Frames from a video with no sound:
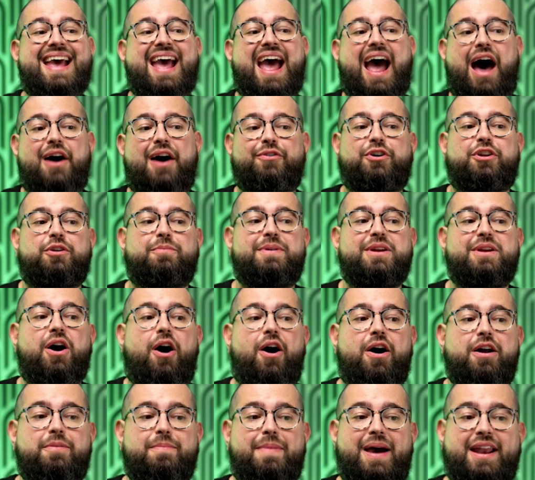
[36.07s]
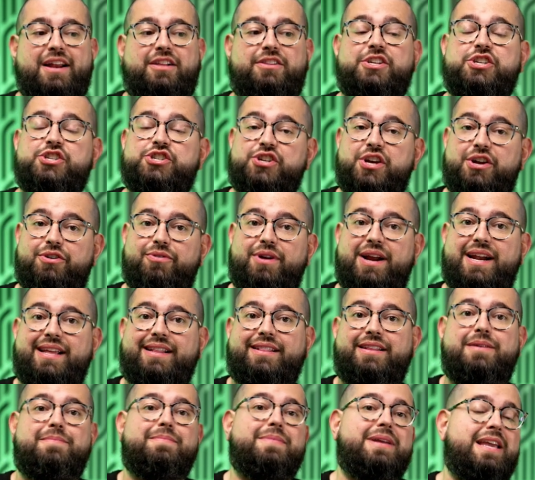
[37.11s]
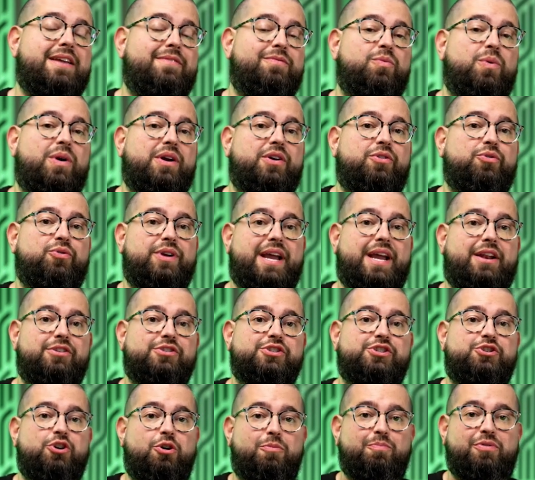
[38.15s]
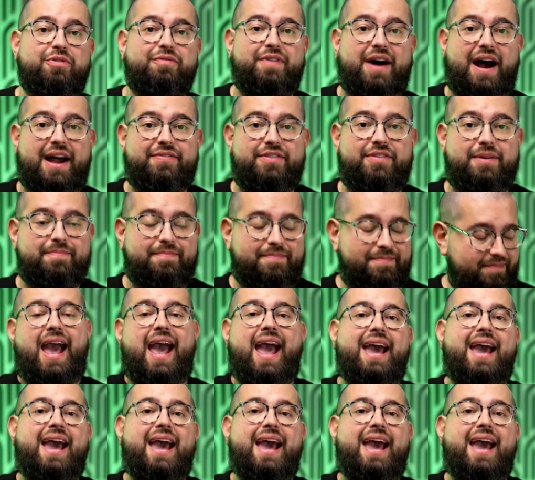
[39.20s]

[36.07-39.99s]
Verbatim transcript: how they're going to be automatically generating them even when creators don't provide them,